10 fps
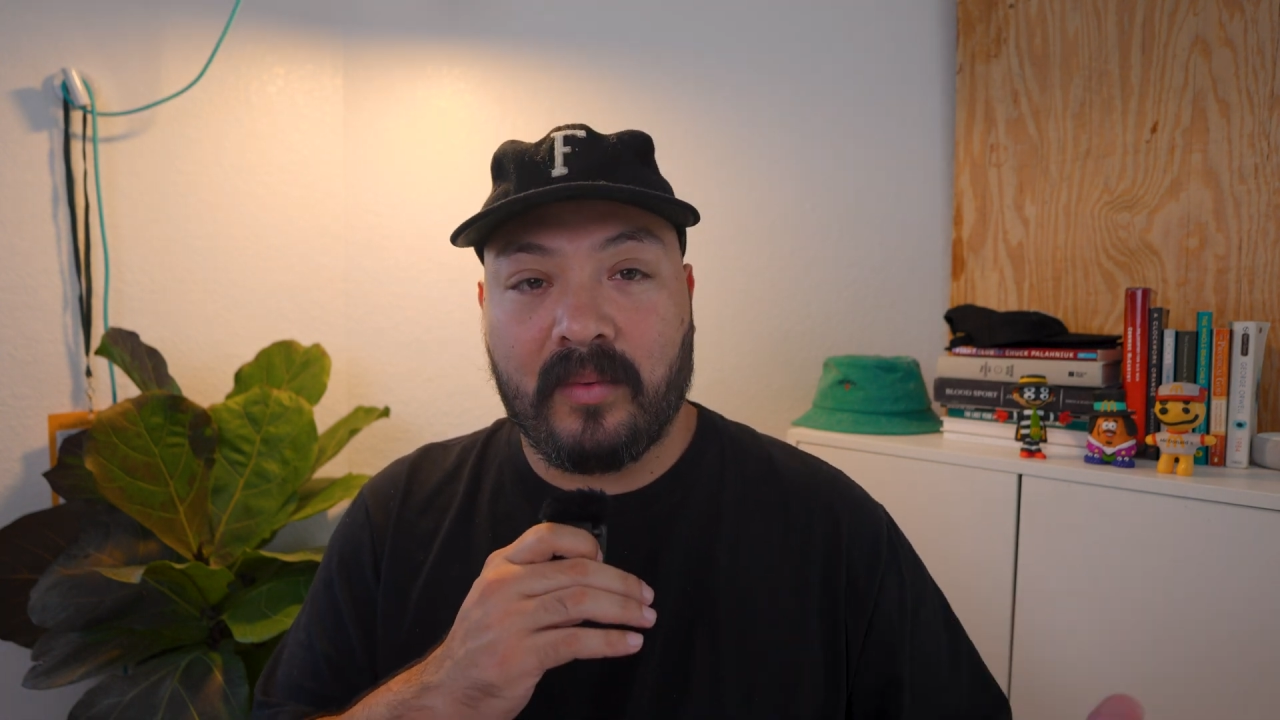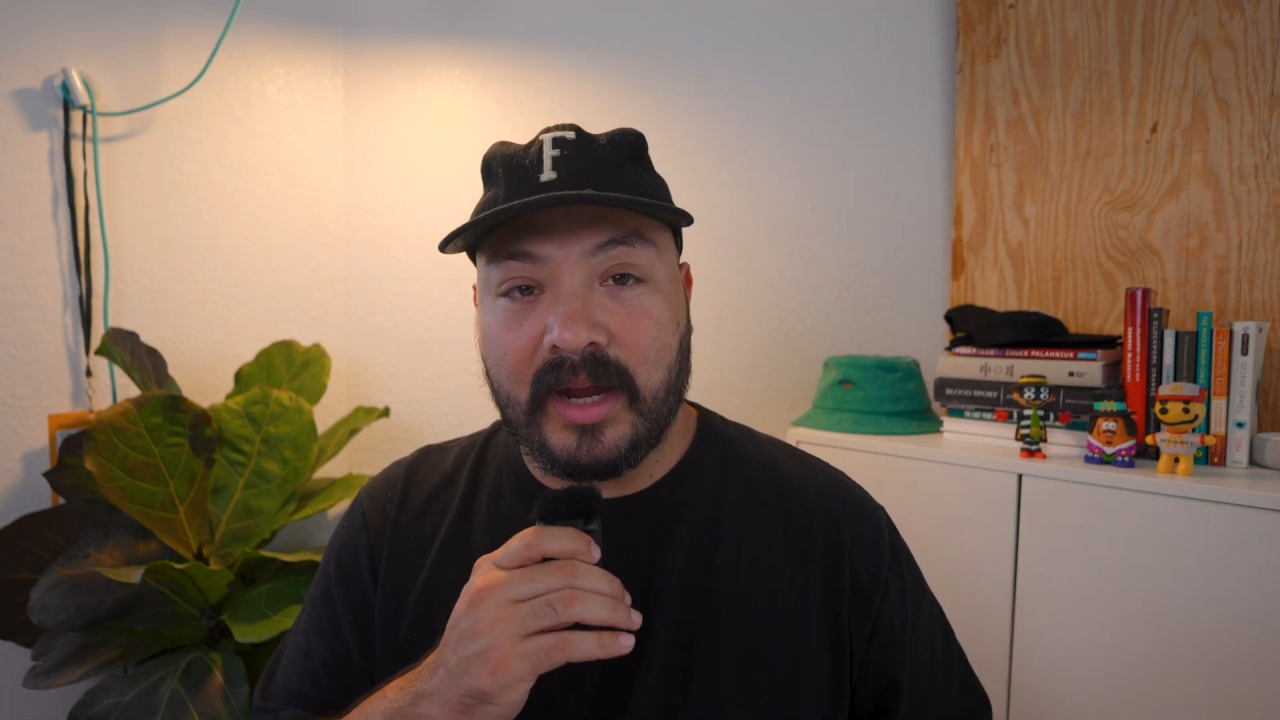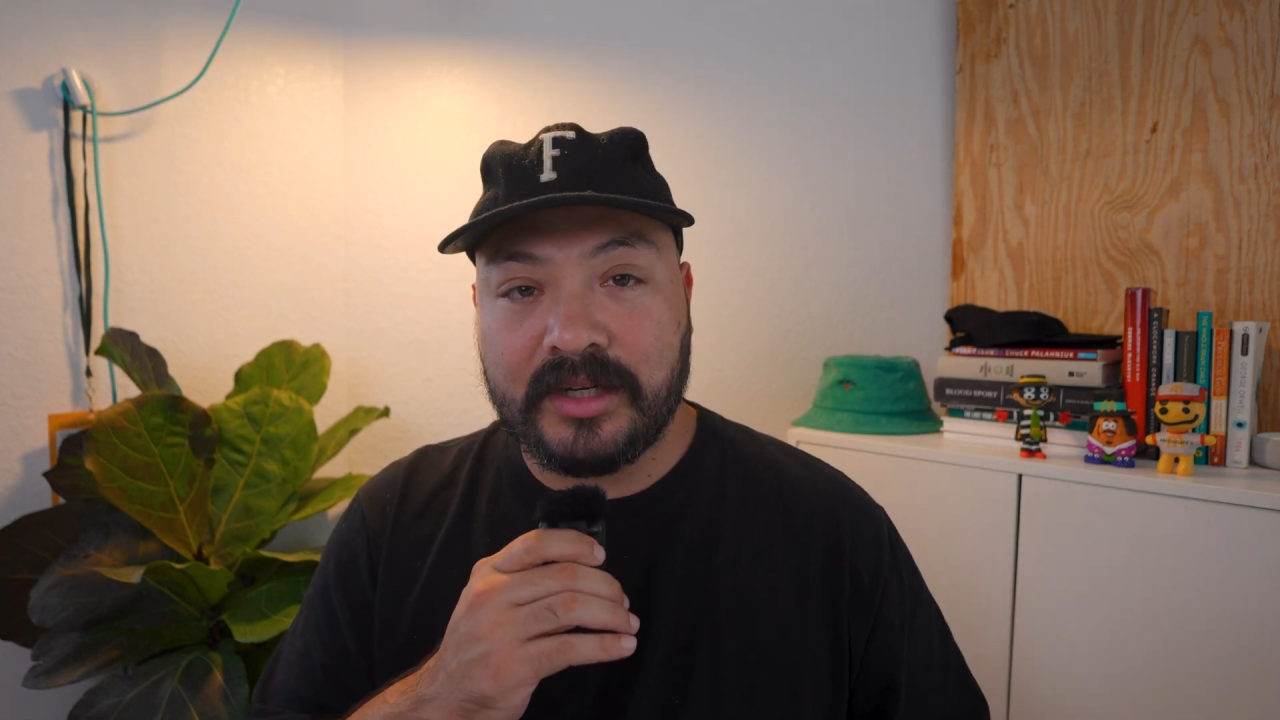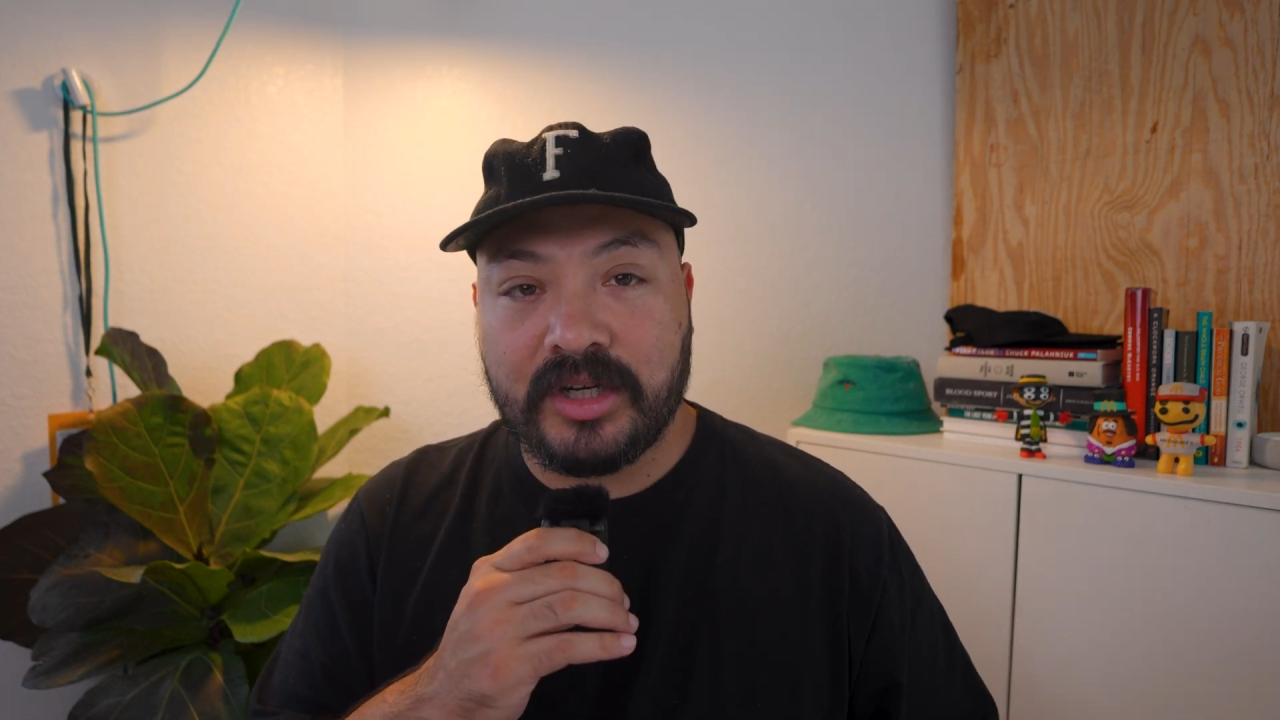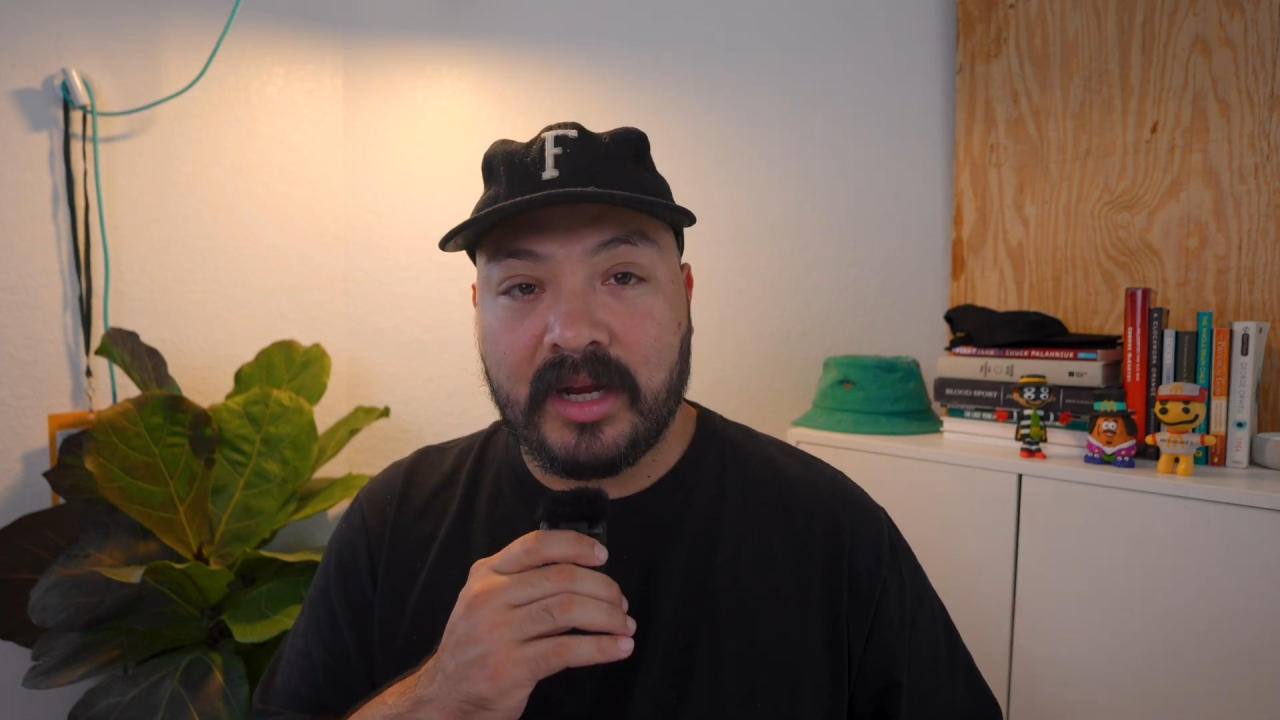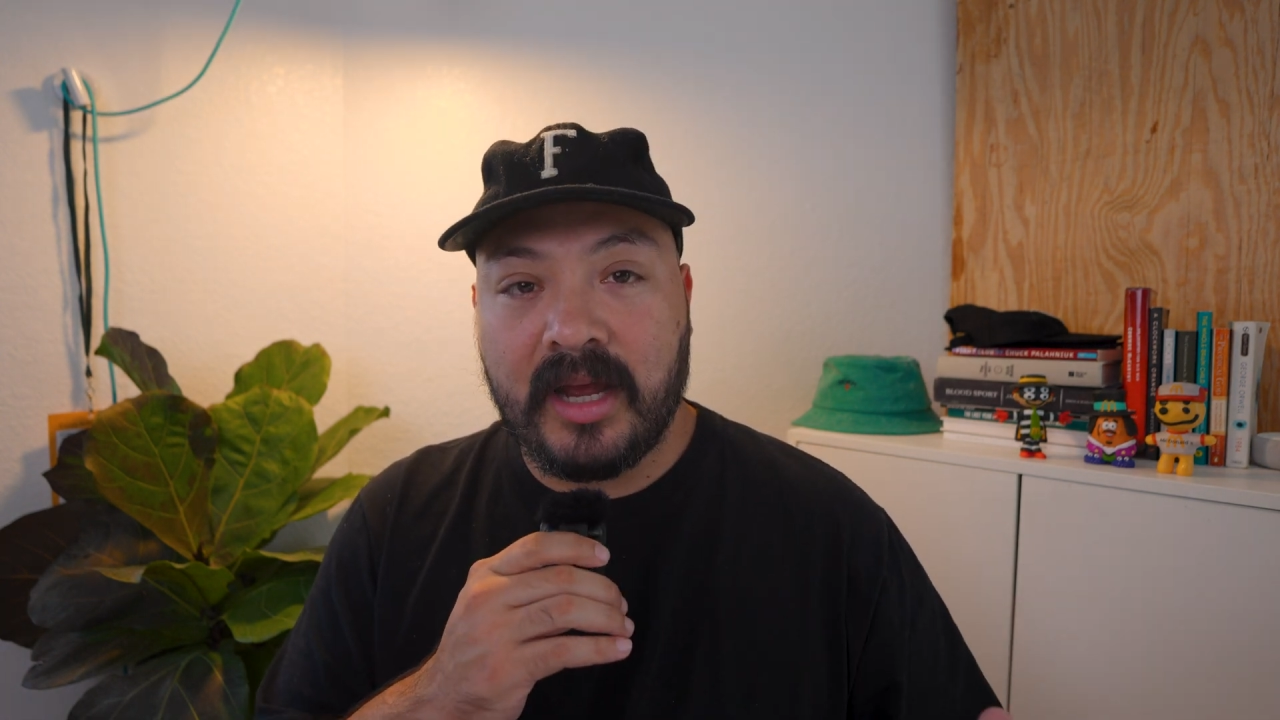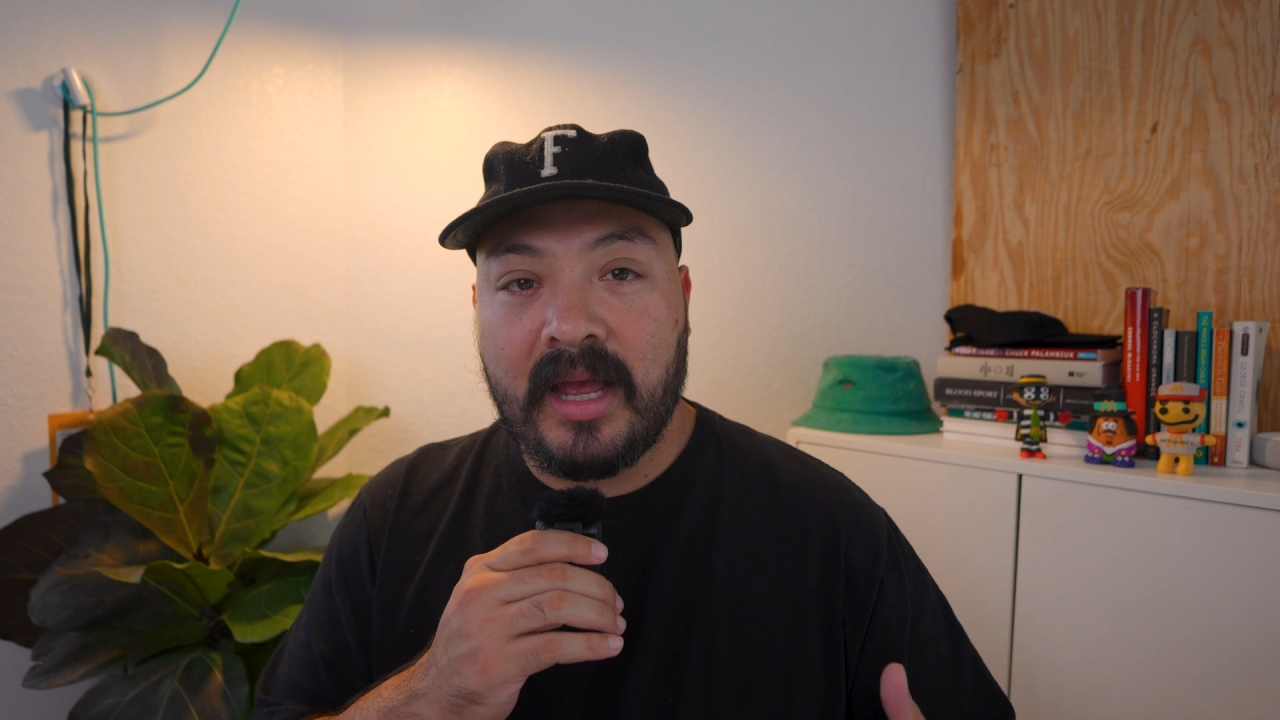rich.